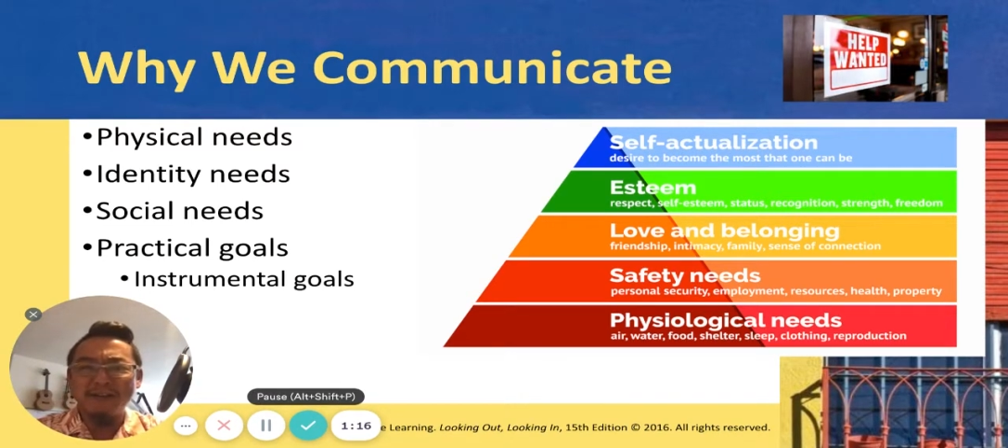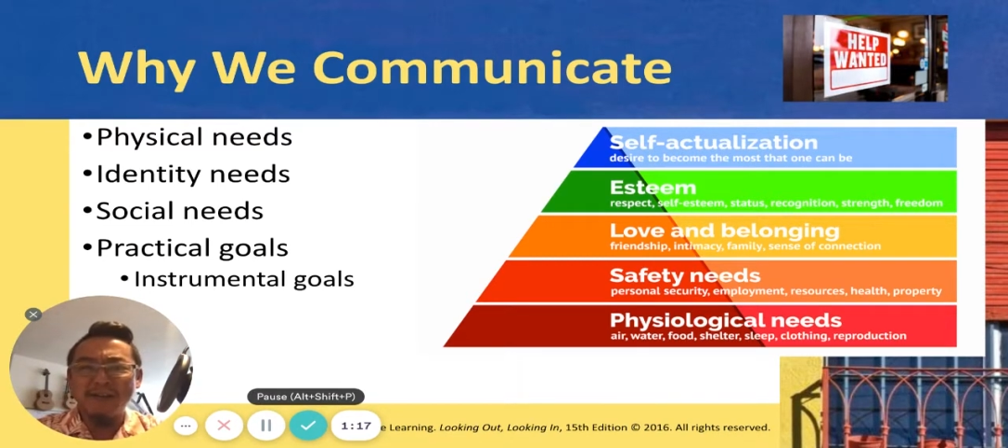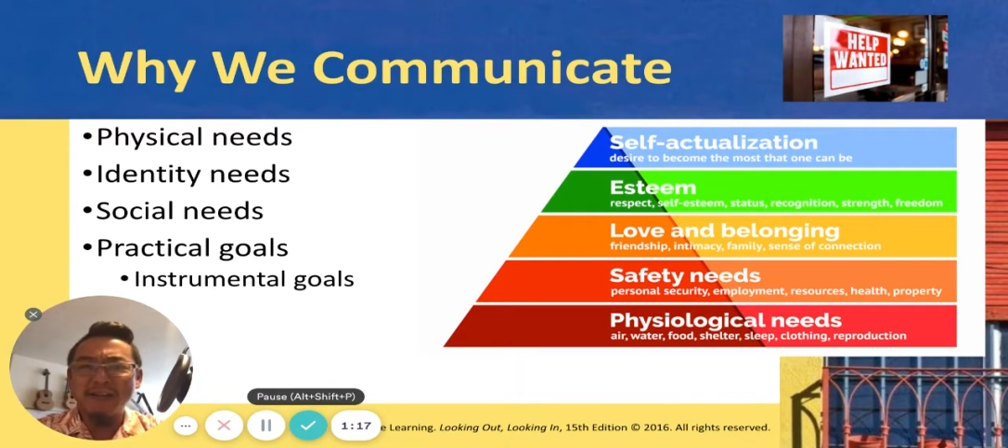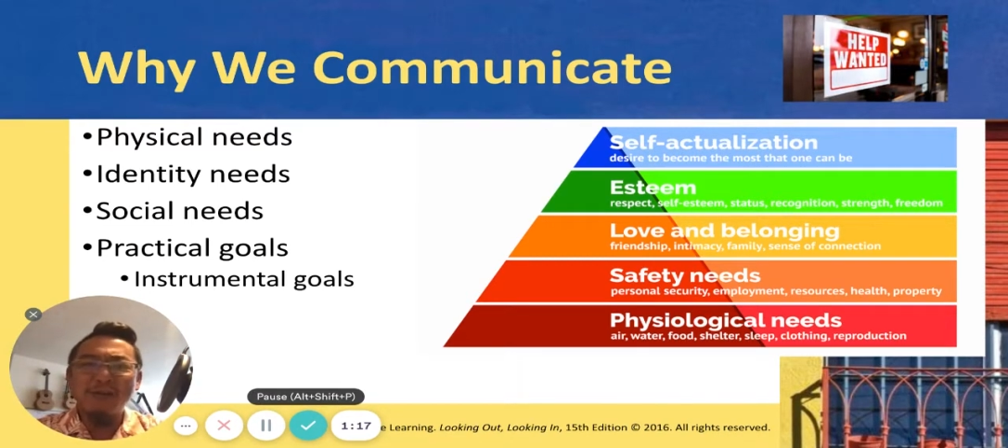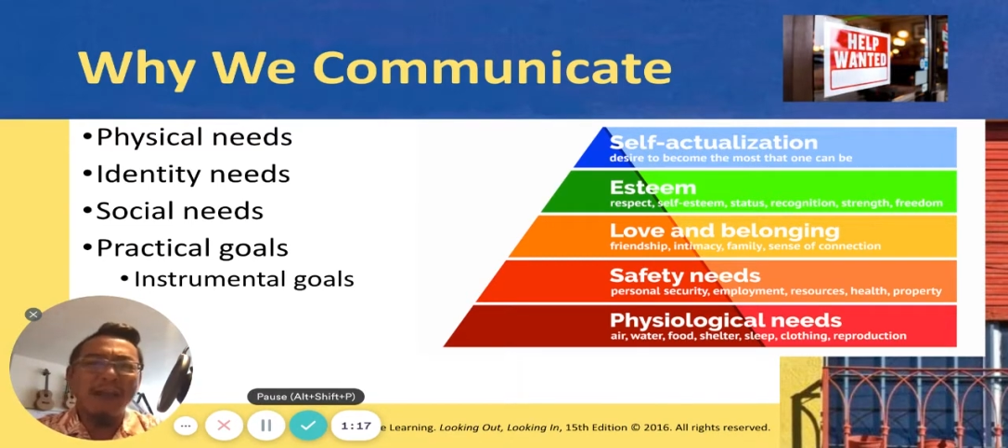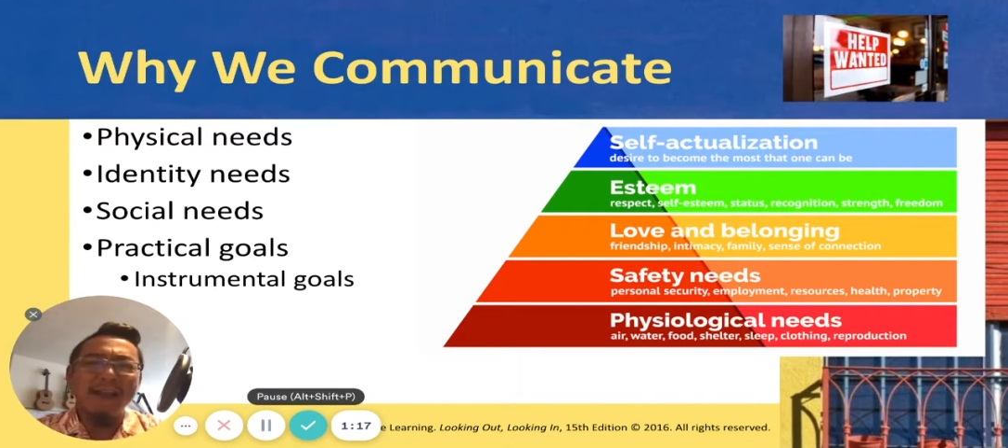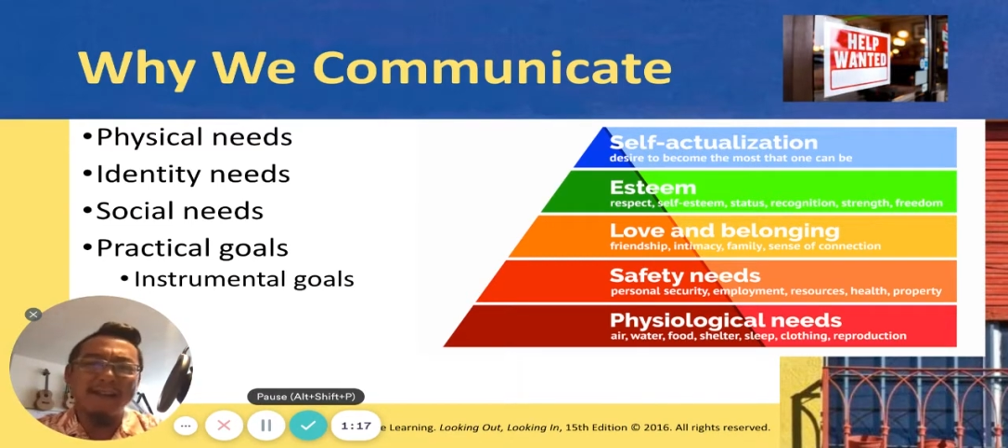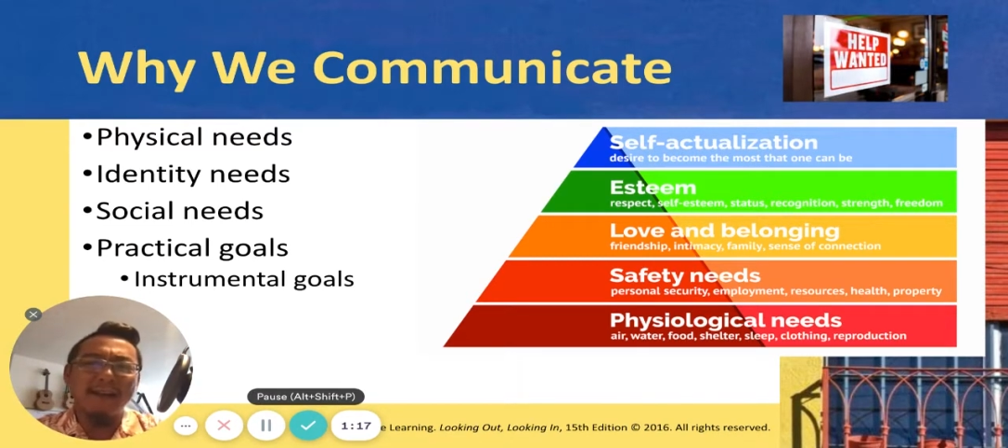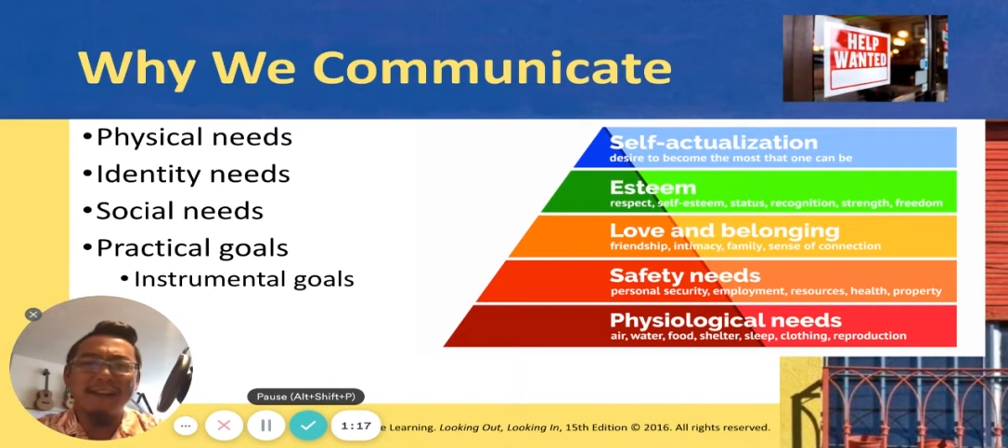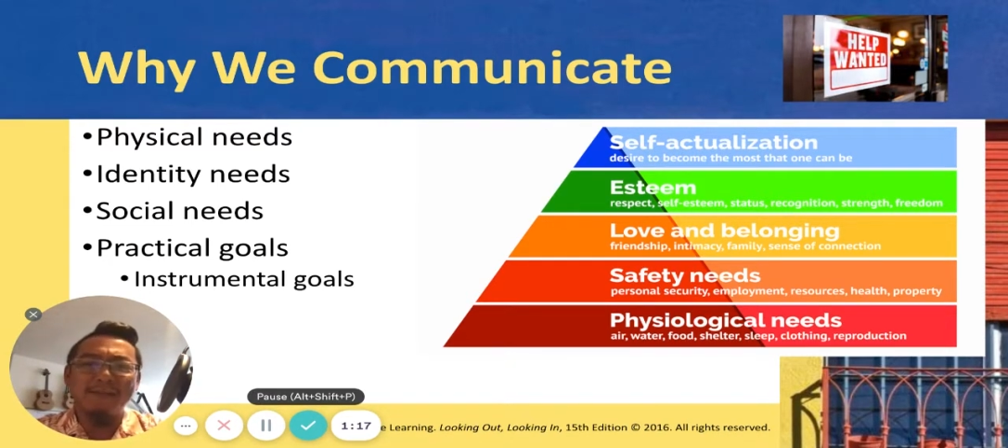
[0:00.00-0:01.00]
you can't
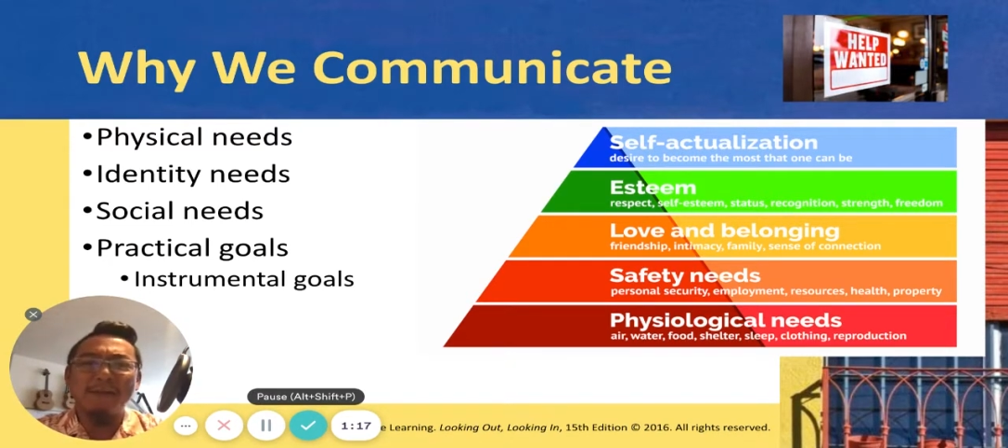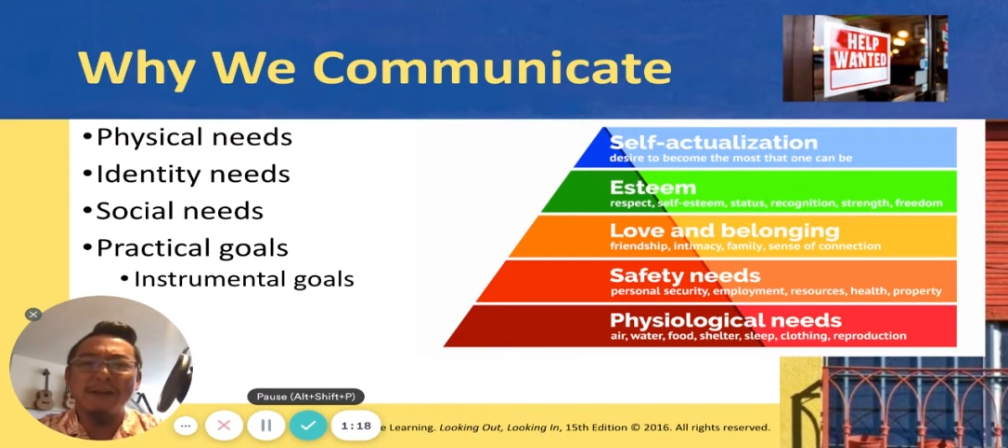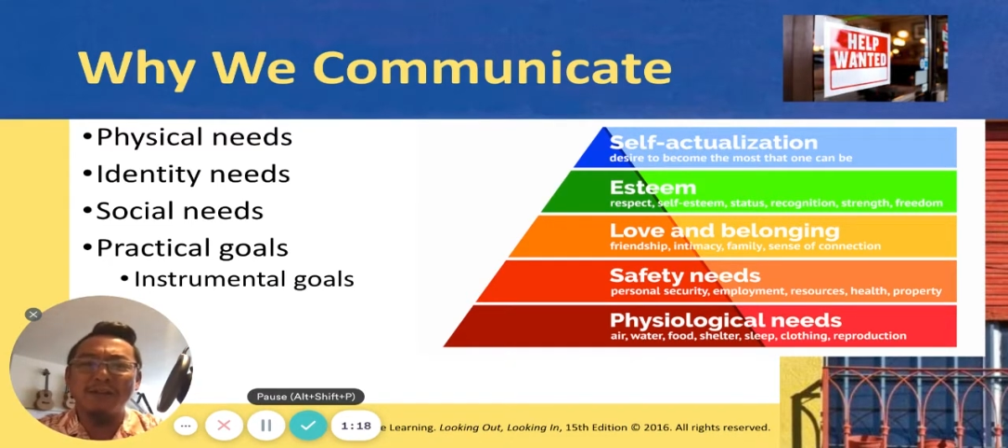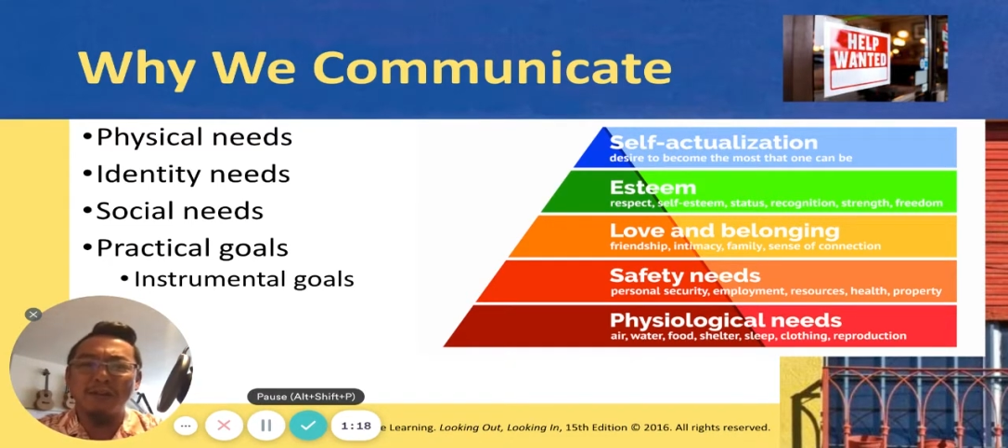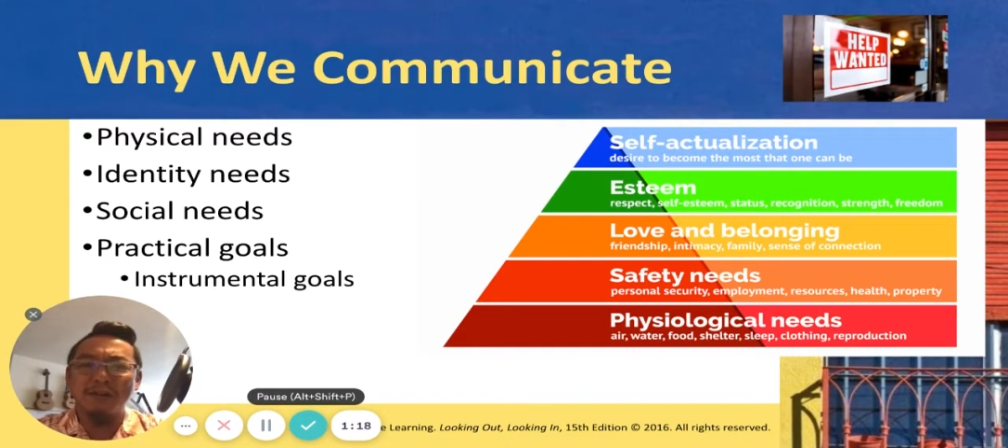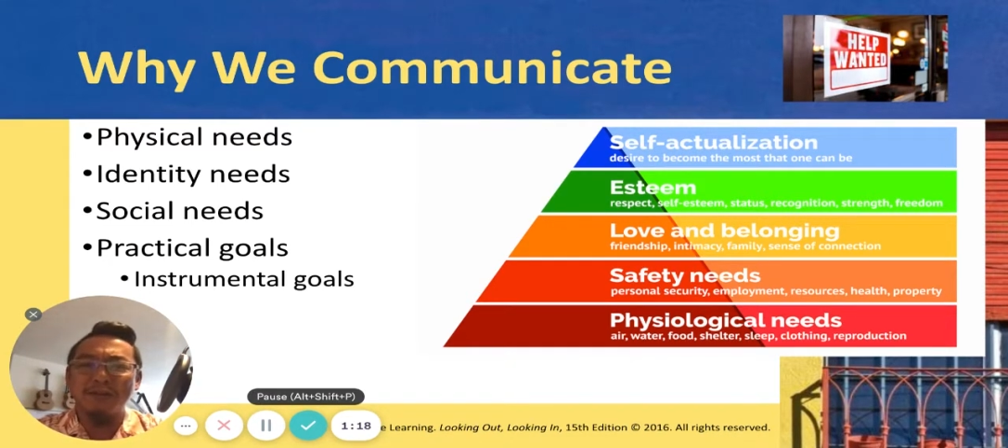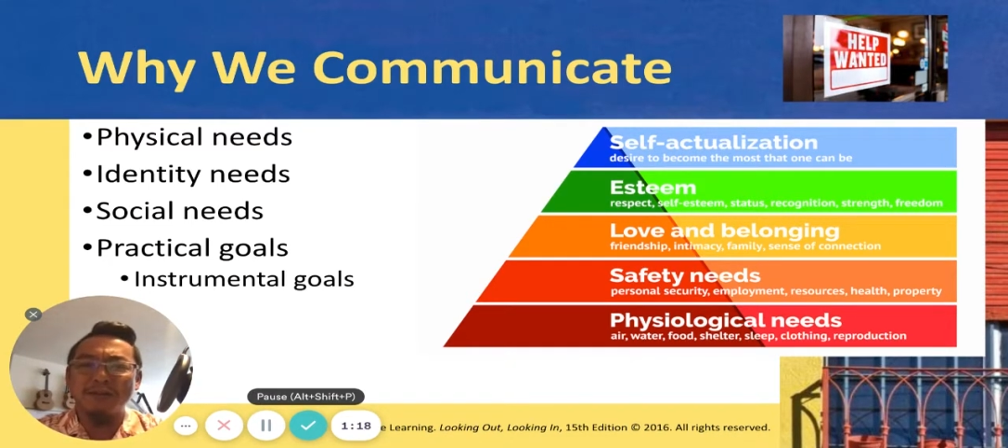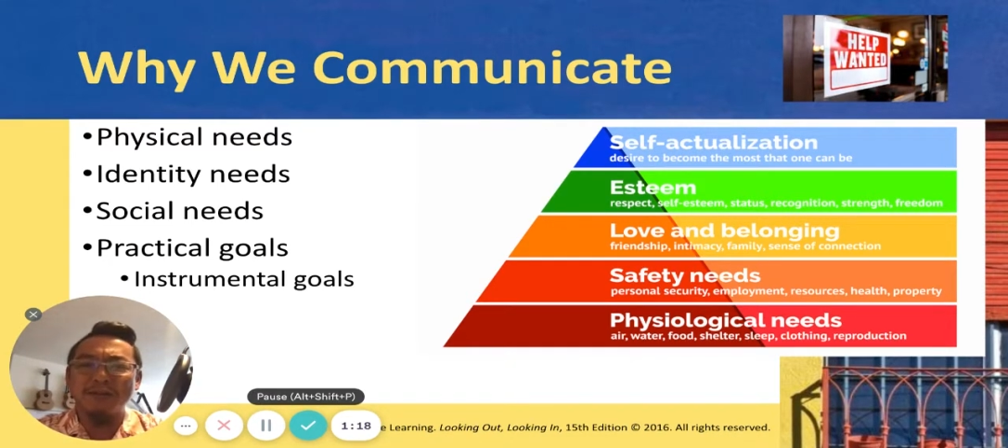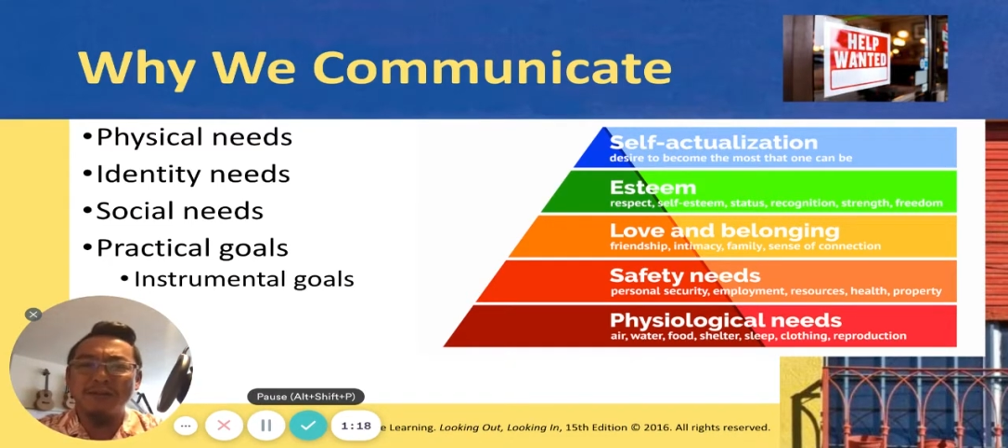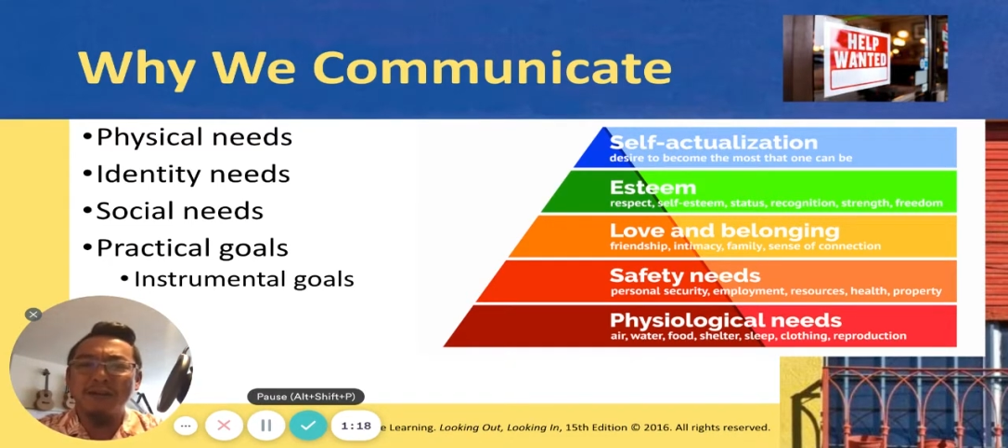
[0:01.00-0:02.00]
tell them how much it hurts.